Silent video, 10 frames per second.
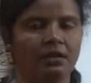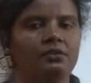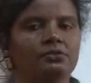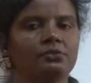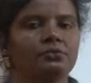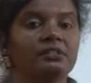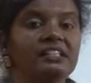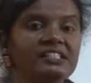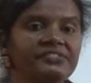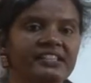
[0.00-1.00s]
So
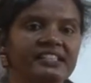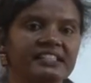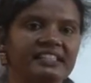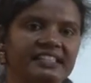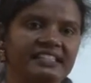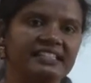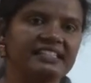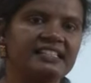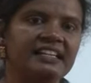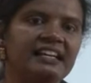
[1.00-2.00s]
this waste
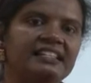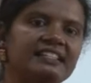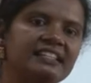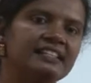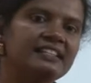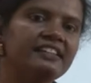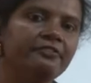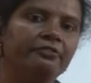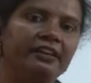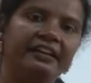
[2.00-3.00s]
is generally
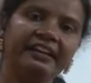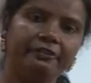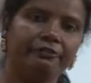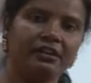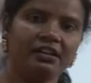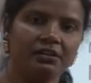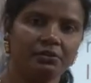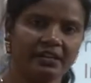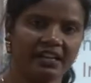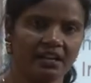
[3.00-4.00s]
very difficult to
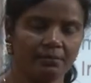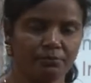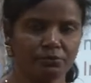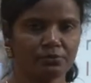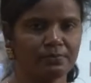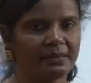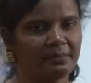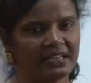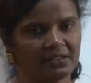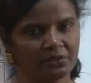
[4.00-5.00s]
decompose by
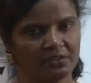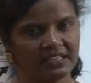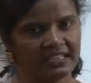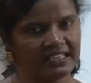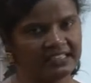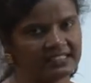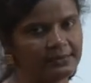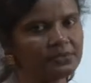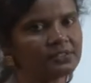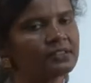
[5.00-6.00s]

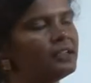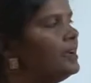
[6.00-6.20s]
microorganisms.